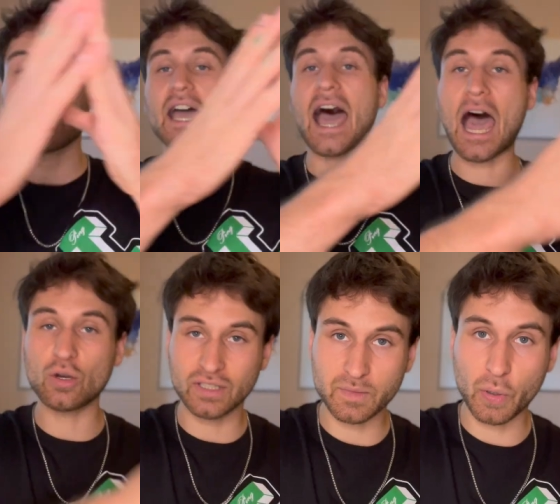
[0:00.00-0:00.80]
how
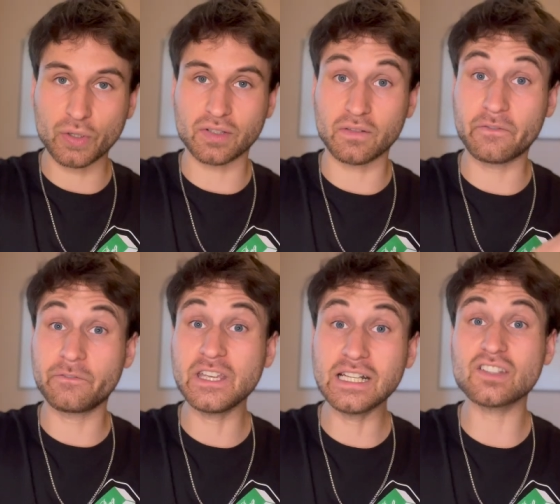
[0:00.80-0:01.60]
this person
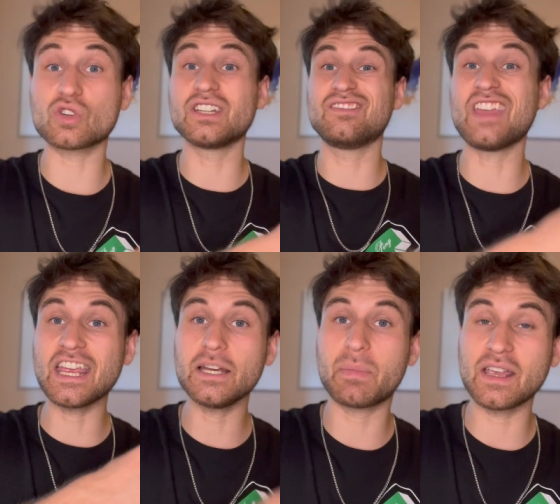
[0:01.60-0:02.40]
feels on a
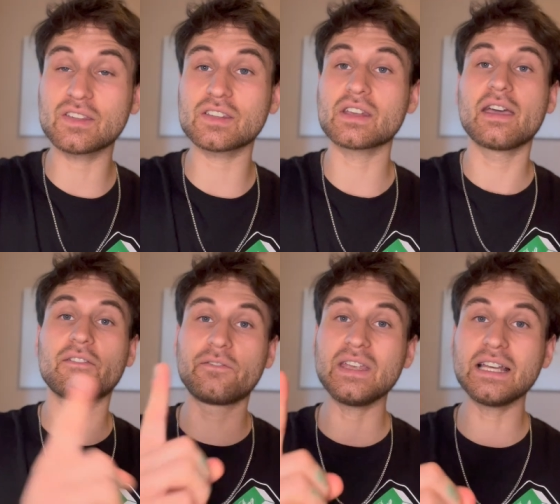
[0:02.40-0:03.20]
daily basis.
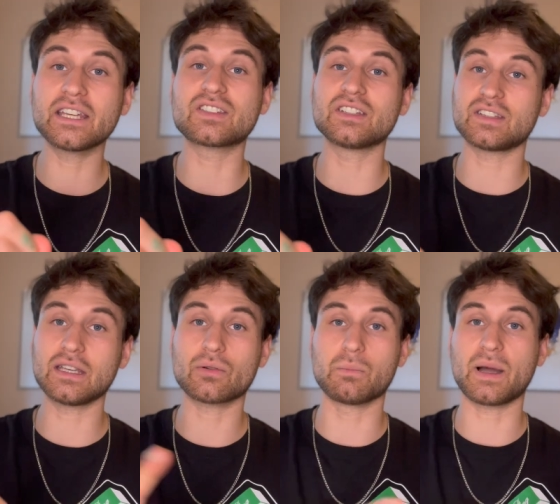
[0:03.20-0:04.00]
Feeling is the
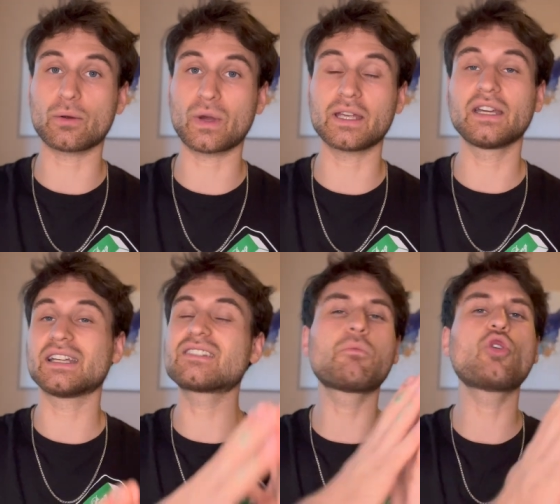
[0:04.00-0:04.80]
secret, by the way. It's
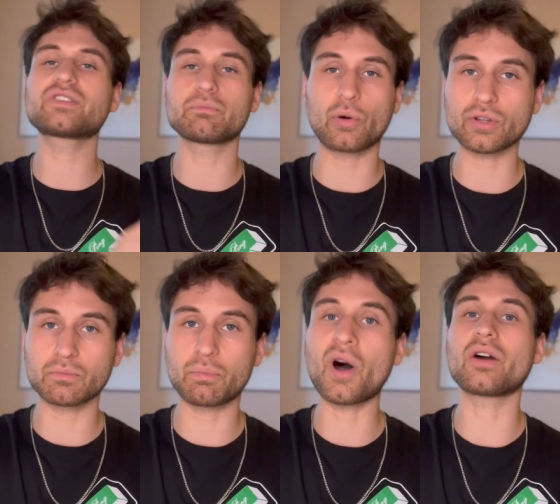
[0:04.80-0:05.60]
the most
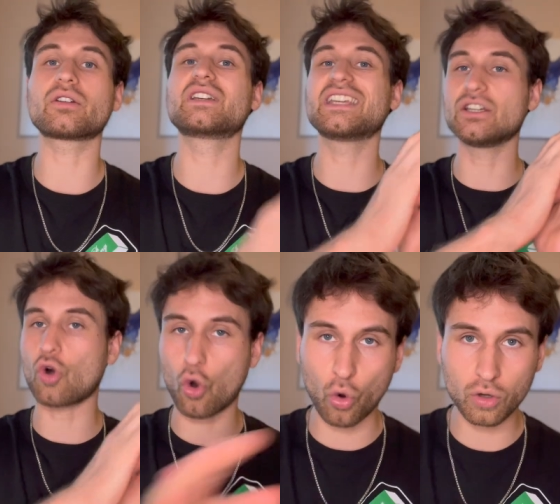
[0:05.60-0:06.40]
important part in
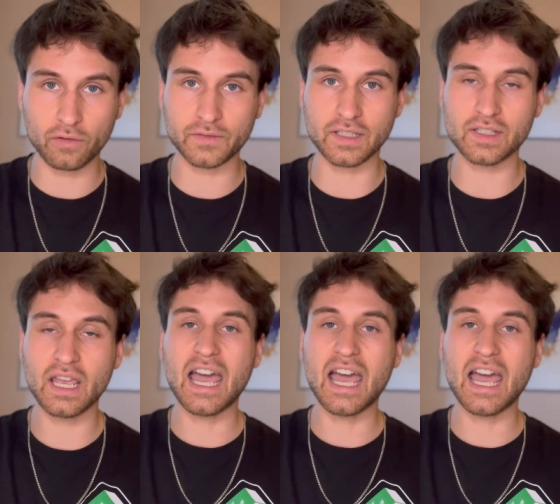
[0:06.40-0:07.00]
all of this.